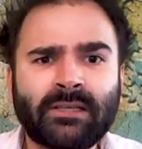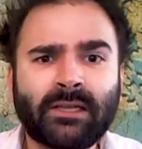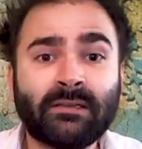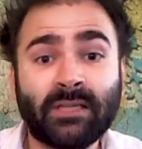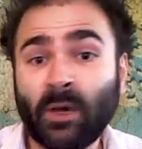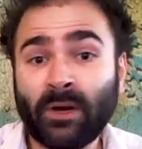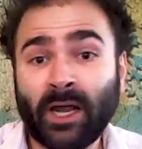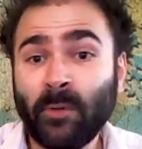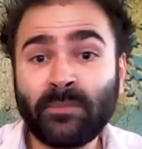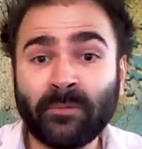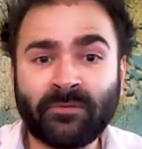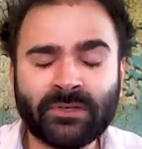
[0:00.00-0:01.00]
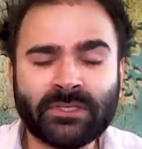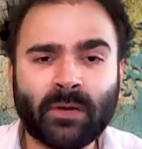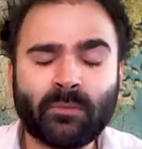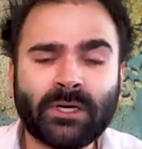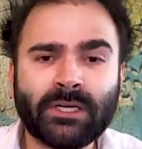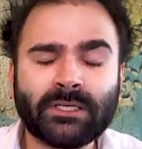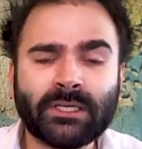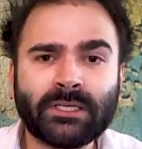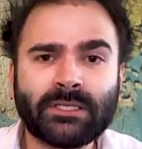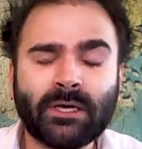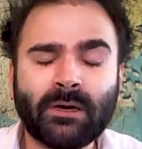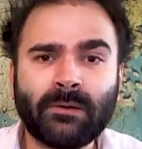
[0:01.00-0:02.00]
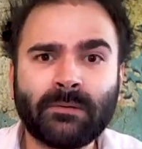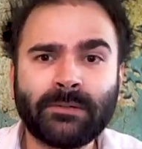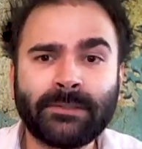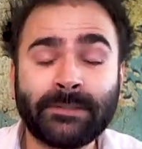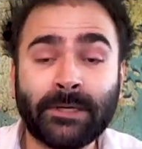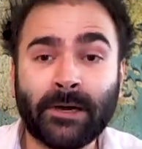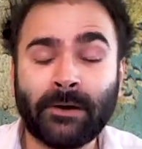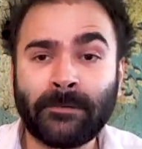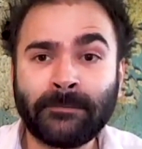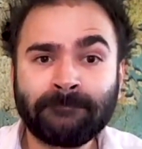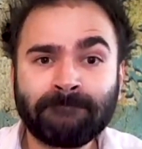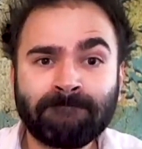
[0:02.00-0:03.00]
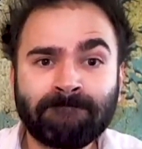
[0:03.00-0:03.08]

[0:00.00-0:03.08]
and no one helped him for some reason. So, you know,